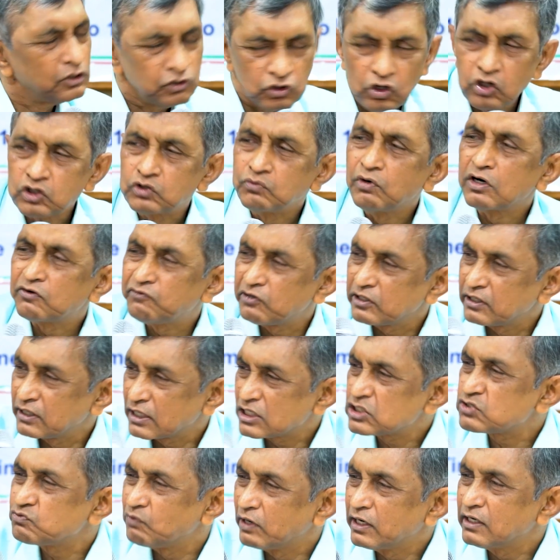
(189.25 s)
You have to work for the
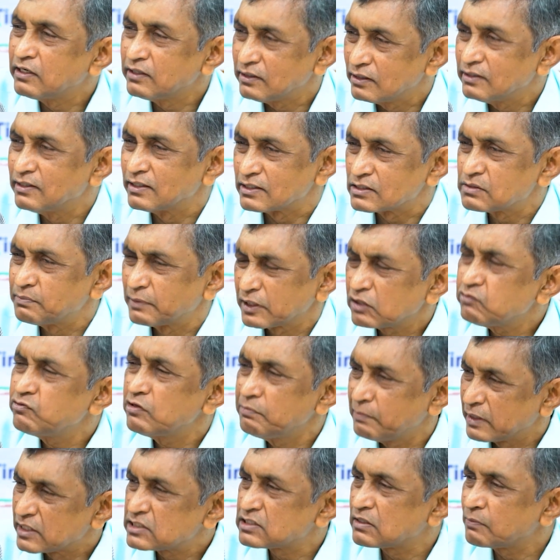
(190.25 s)
next 20 years because
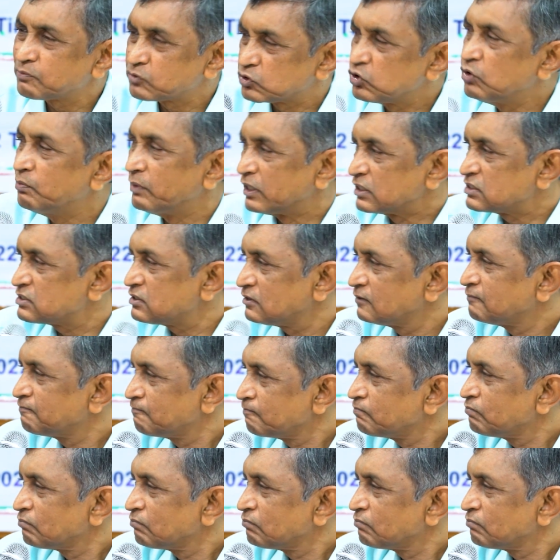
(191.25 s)
we messed up too much.